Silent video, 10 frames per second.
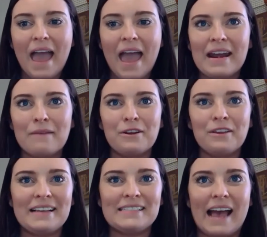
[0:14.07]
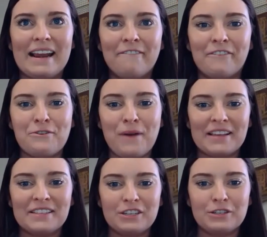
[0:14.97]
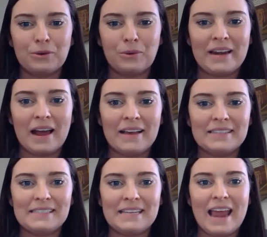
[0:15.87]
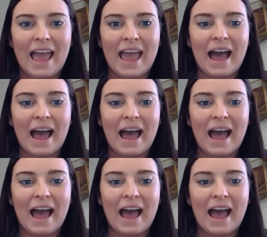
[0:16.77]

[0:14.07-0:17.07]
And I'm really excited for you guys to join us today.